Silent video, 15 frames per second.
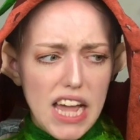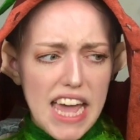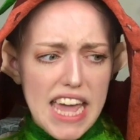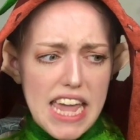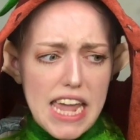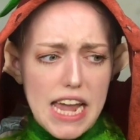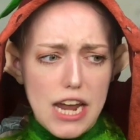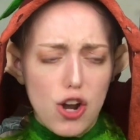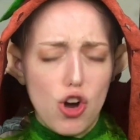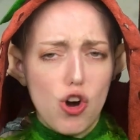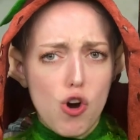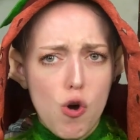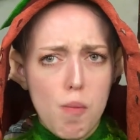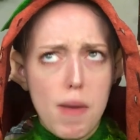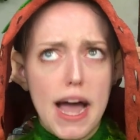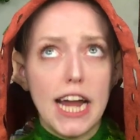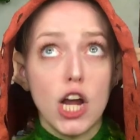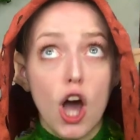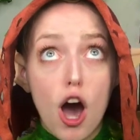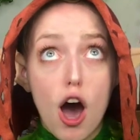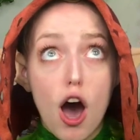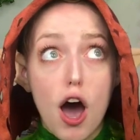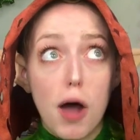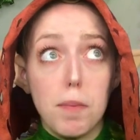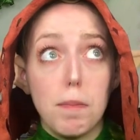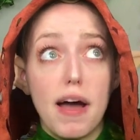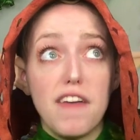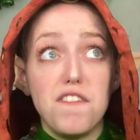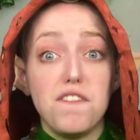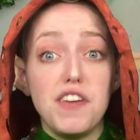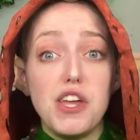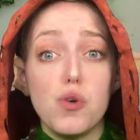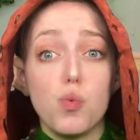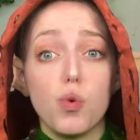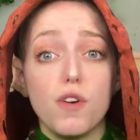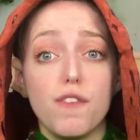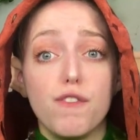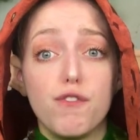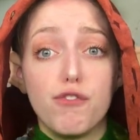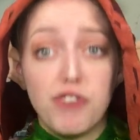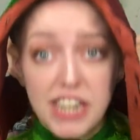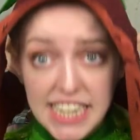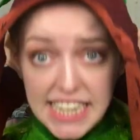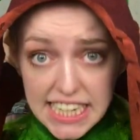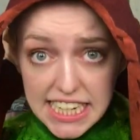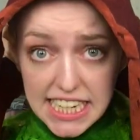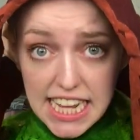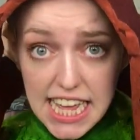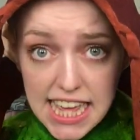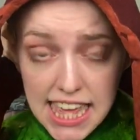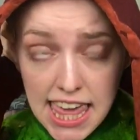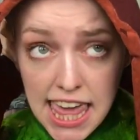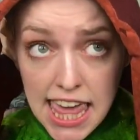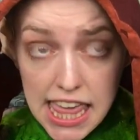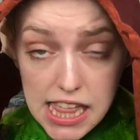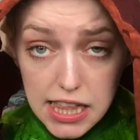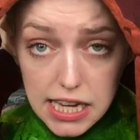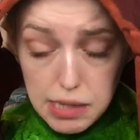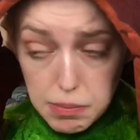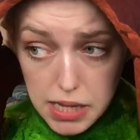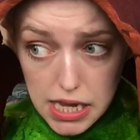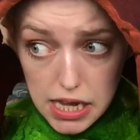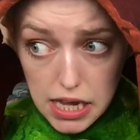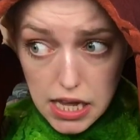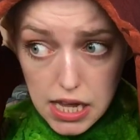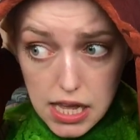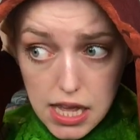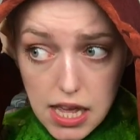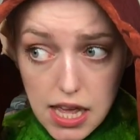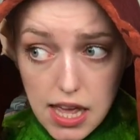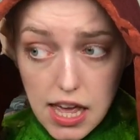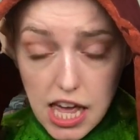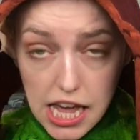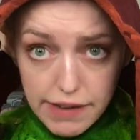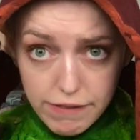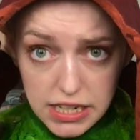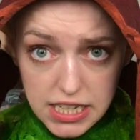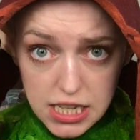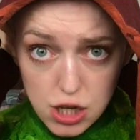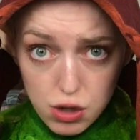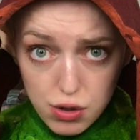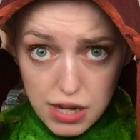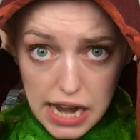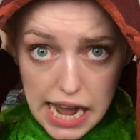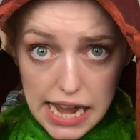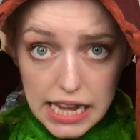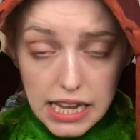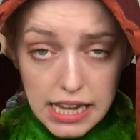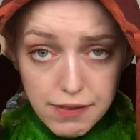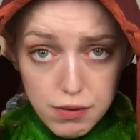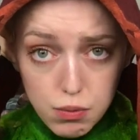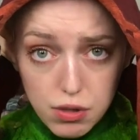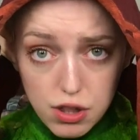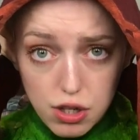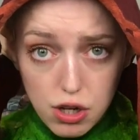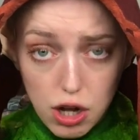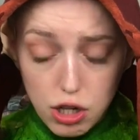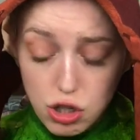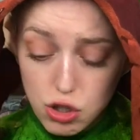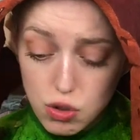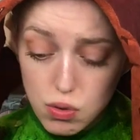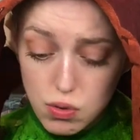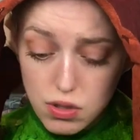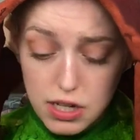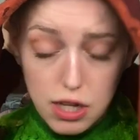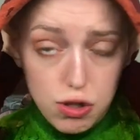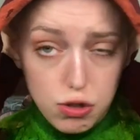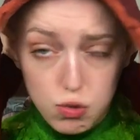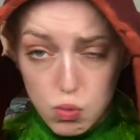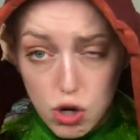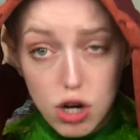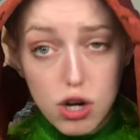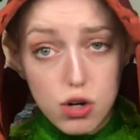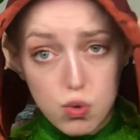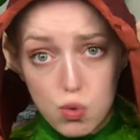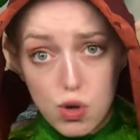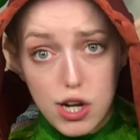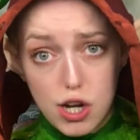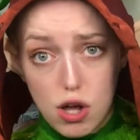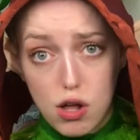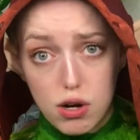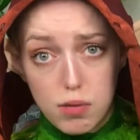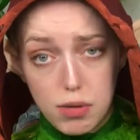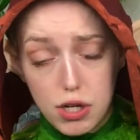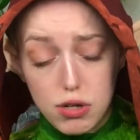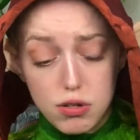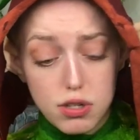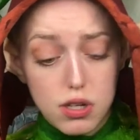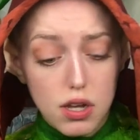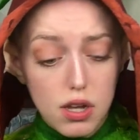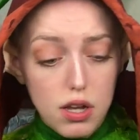And oh my God, my feet were freaking killing me every single day, even with the Dr. Scholl's. Now, those were $20 boots,